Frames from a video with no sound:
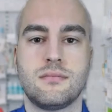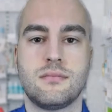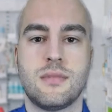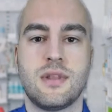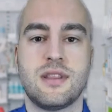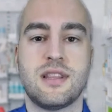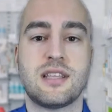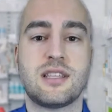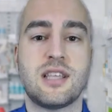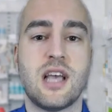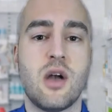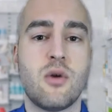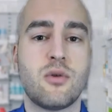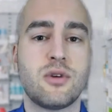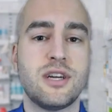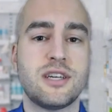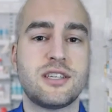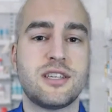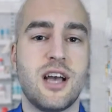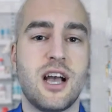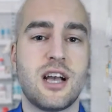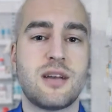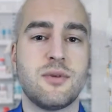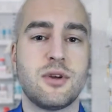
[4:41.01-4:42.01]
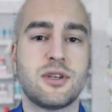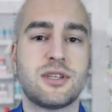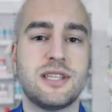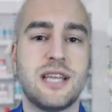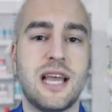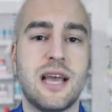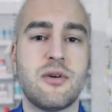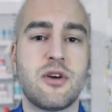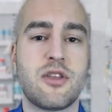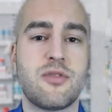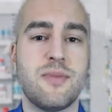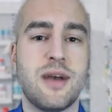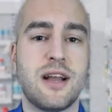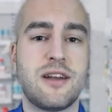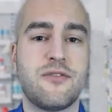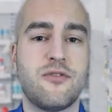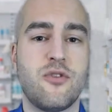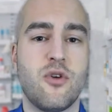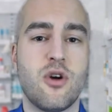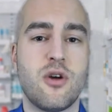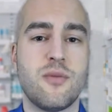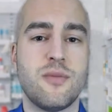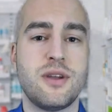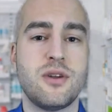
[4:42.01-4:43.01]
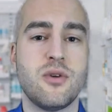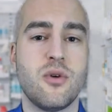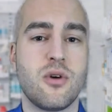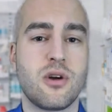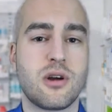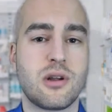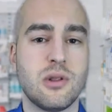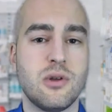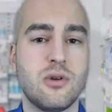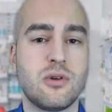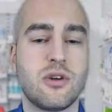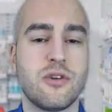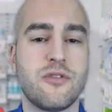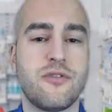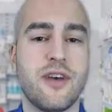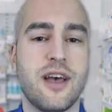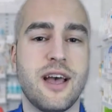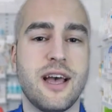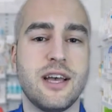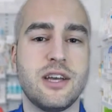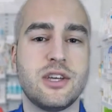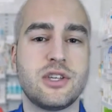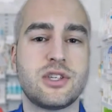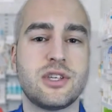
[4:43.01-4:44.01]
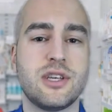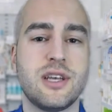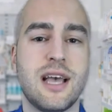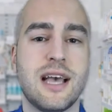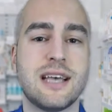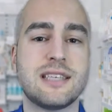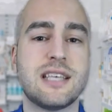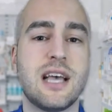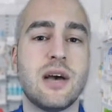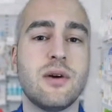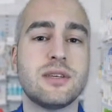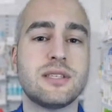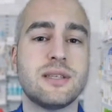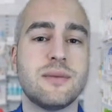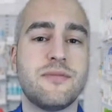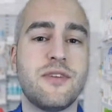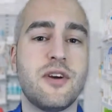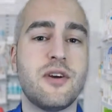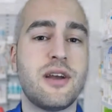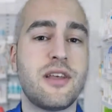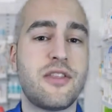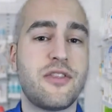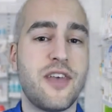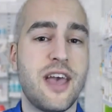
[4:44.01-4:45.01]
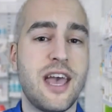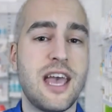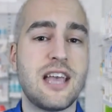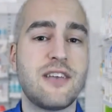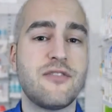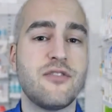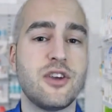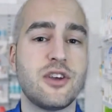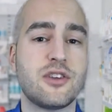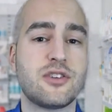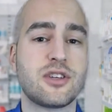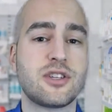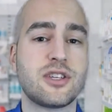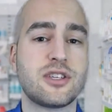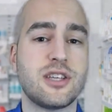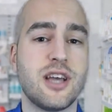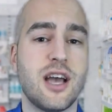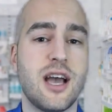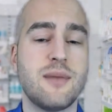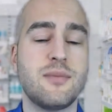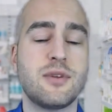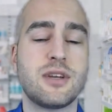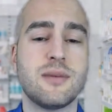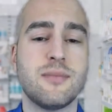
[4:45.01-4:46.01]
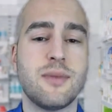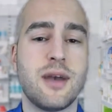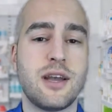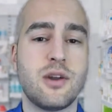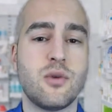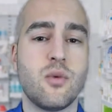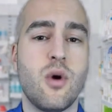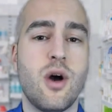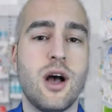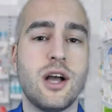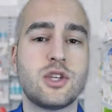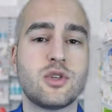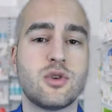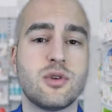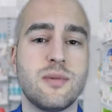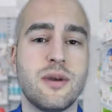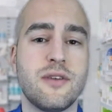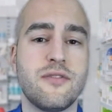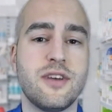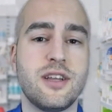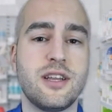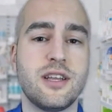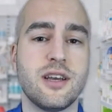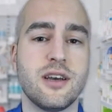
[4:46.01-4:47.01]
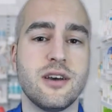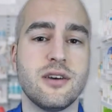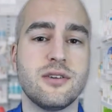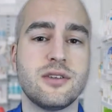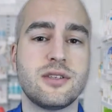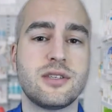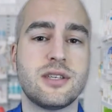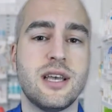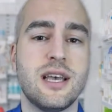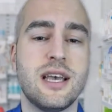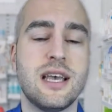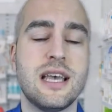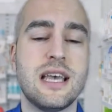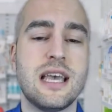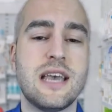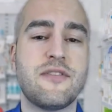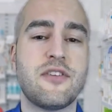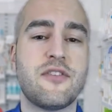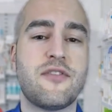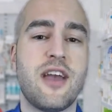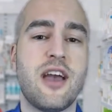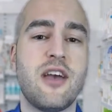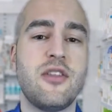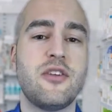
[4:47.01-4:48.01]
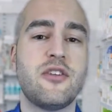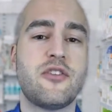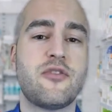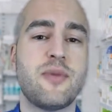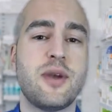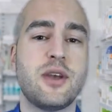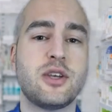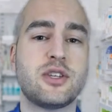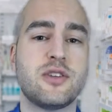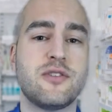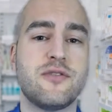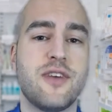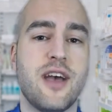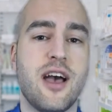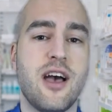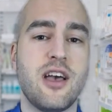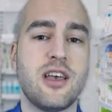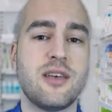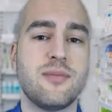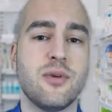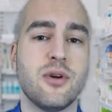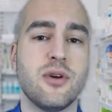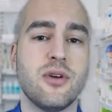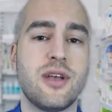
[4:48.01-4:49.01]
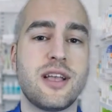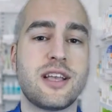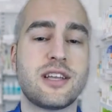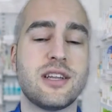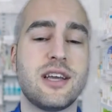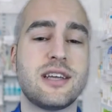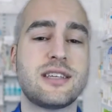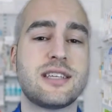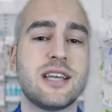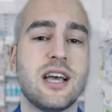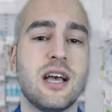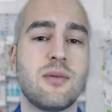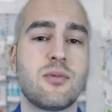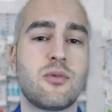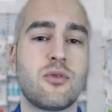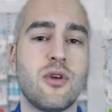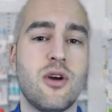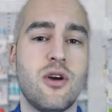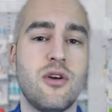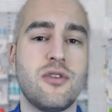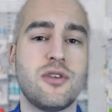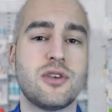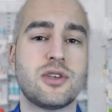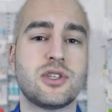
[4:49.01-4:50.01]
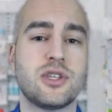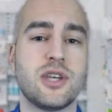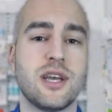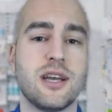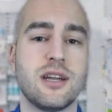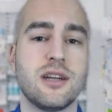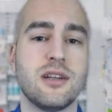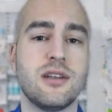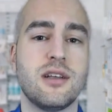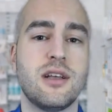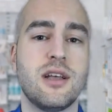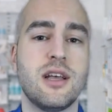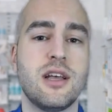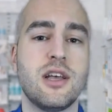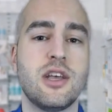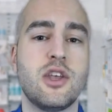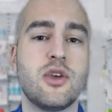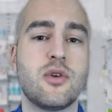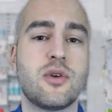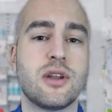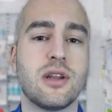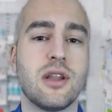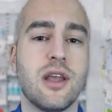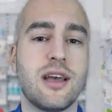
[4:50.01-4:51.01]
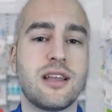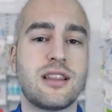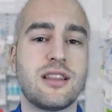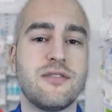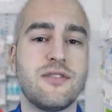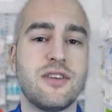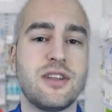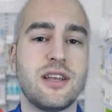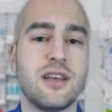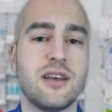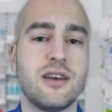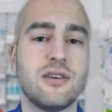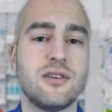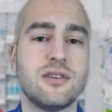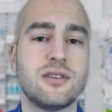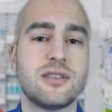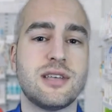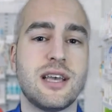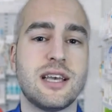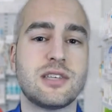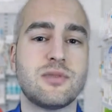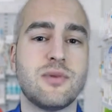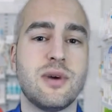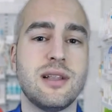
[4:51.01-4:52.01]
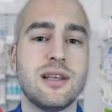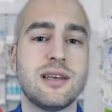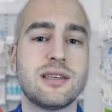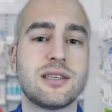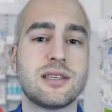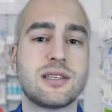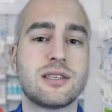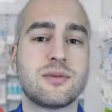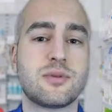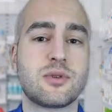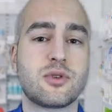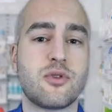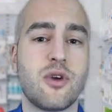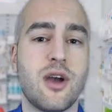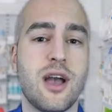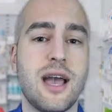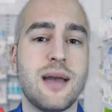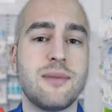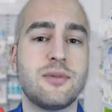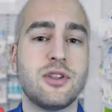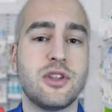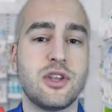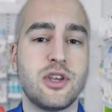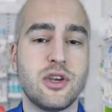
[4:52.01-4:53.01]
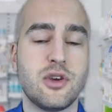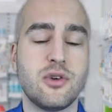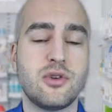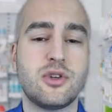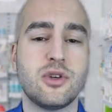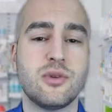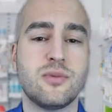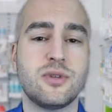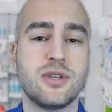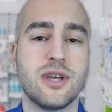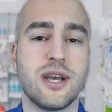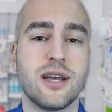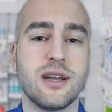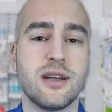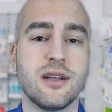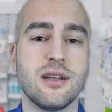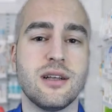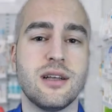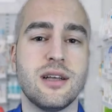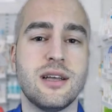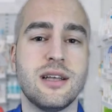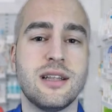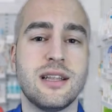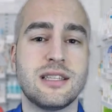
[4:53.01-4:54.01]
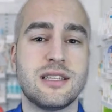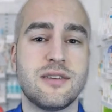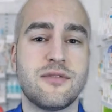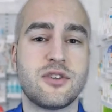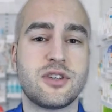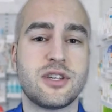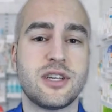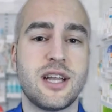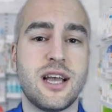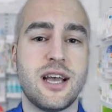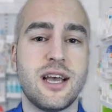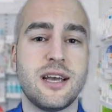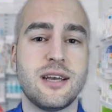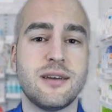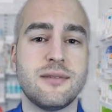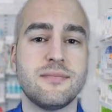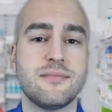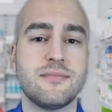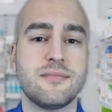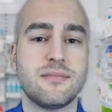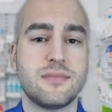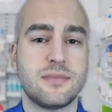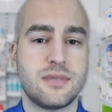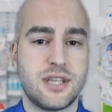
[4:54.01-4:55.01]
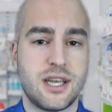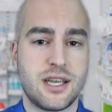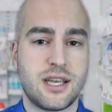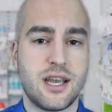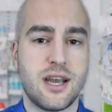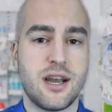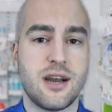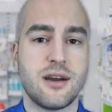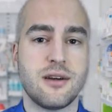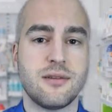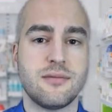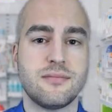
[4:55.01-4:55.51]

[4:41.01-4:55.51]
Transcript: That's all we're going to talk about today with metformin or glucophage. As always, I'm very thankful you took the time to come by and watch one of my videos. If you found the information valuable and you'd like to help grow this channel, you can like the videos as well as subscribe to the YouTube channel. That's it for today. Take care.